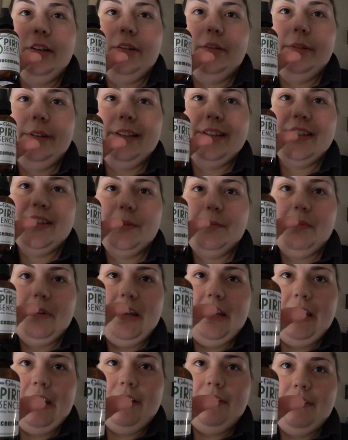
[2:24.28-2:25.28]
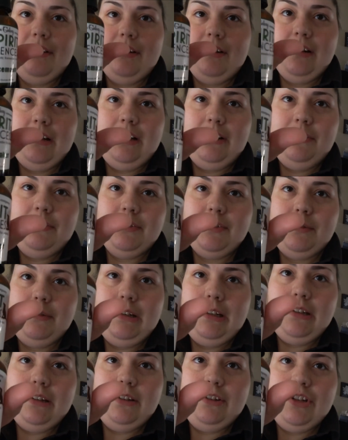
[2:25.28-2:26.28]
always spray down our house
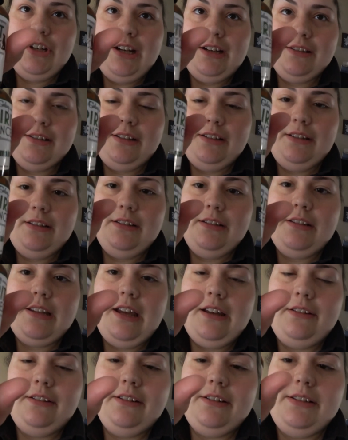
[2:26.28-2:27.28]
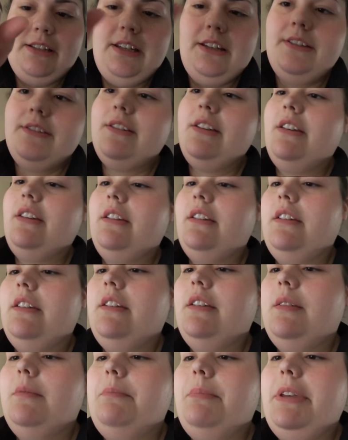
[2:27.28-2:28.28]
with Jackson Galaxy's
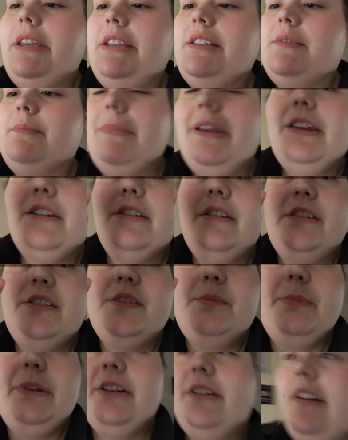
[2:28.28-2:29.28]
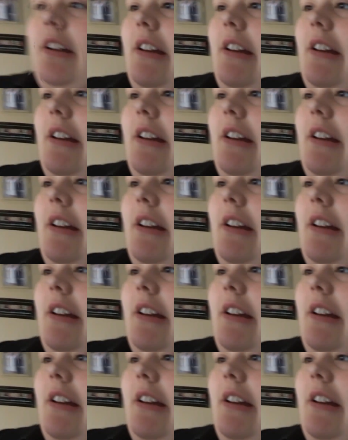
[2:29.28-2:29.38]
Peacemaker Spirit